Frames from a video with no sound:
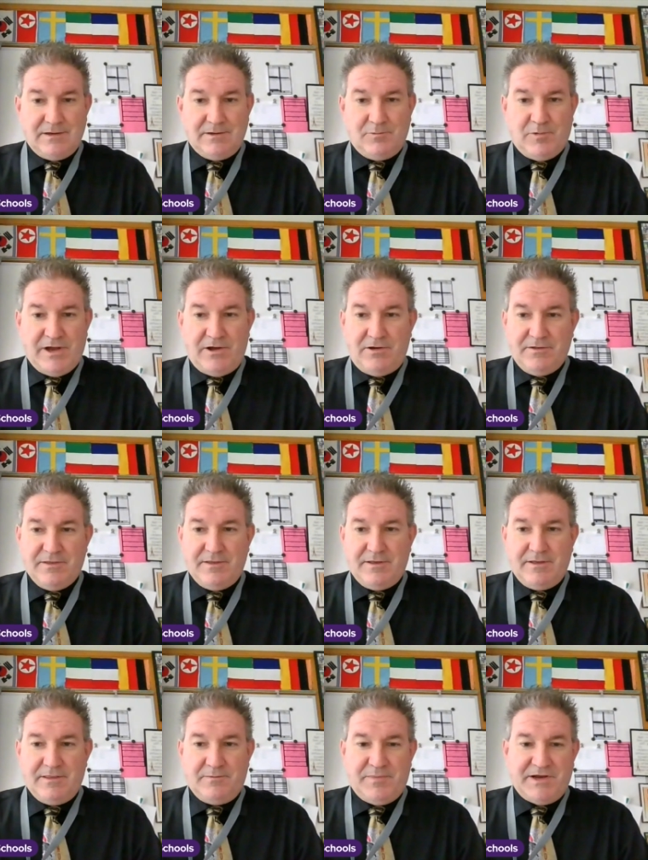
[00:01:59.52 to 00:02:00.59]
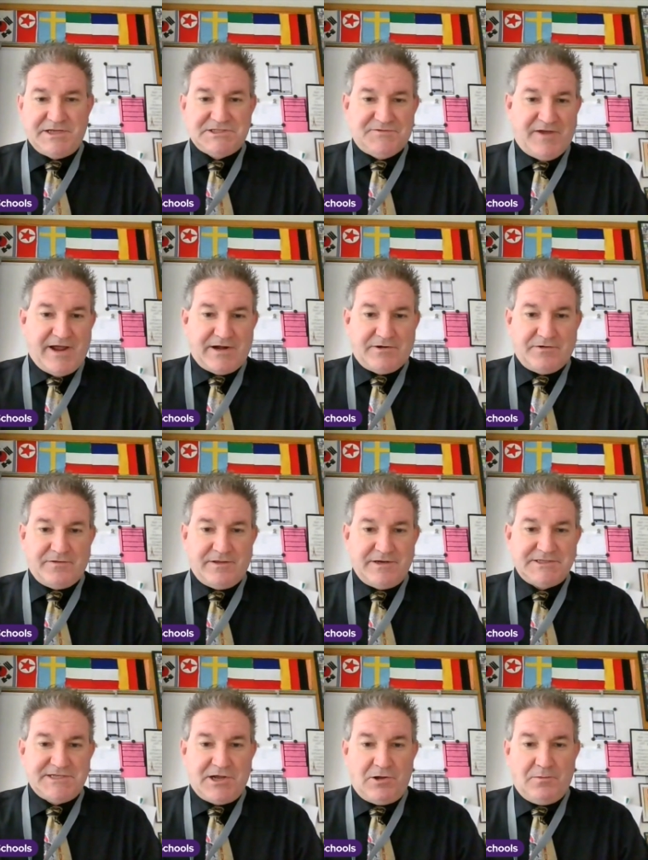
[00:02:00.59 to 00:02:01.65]
Well, the biggest factor that
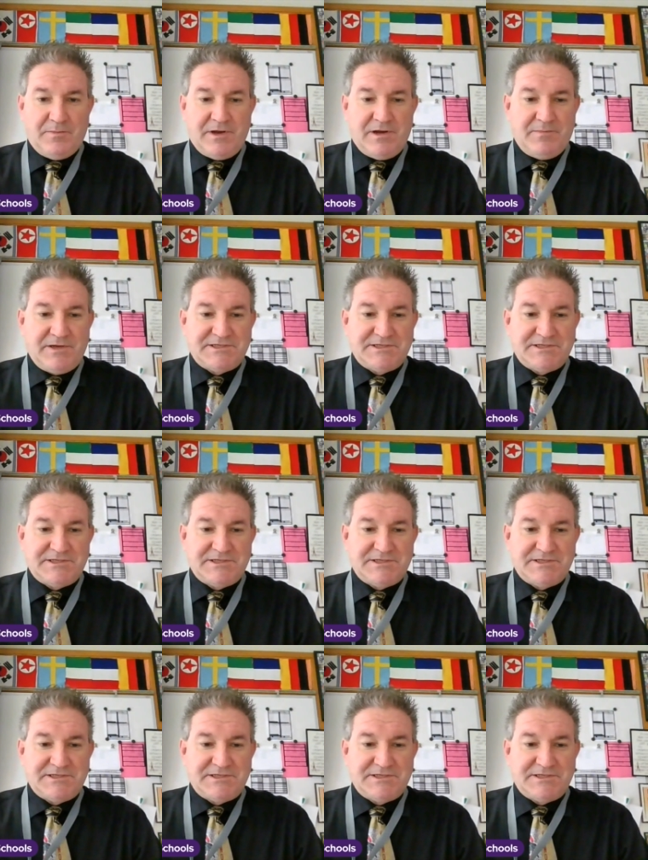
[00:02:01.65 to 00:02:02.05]
has helped me to be